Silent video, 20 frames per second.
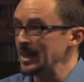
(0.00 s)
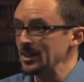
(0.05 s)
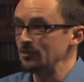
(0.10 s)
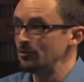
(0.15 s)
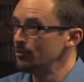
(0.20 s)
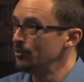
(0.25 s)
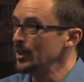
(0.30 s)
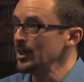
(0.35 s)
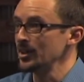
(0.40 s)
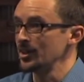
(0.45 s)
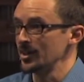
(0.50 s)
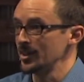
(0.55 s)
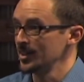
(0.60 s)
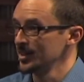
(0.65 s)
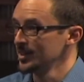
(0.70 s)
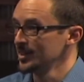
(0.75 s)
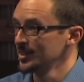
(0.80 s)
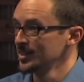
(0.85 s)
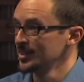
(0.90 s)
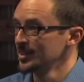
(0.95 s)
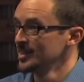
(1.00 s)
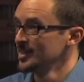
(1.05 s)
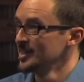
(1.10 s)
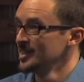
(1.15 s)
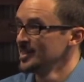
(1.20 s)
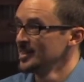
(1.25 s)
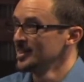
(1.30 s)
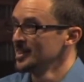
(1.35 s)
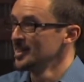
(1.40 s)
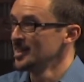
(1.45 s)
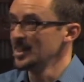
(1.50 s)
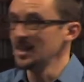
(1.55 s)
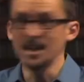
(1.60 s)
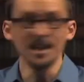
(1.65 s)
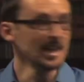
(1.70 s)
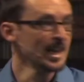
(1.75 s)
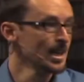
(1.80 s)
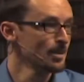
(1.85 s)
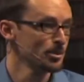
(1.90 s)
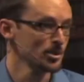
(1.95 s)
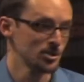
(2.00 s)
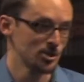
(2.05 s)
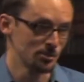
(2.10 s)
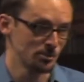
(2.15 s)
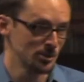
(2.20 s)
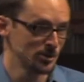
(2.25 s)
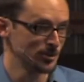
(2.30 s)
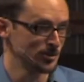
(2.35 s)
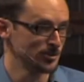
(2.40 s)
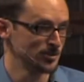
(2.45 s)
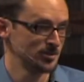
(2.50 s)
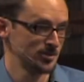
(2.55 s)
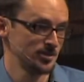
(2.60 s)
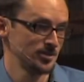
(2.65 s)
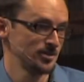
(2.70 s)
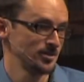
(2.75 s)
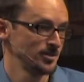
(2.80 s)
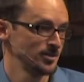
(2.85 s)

in fear, unable to move.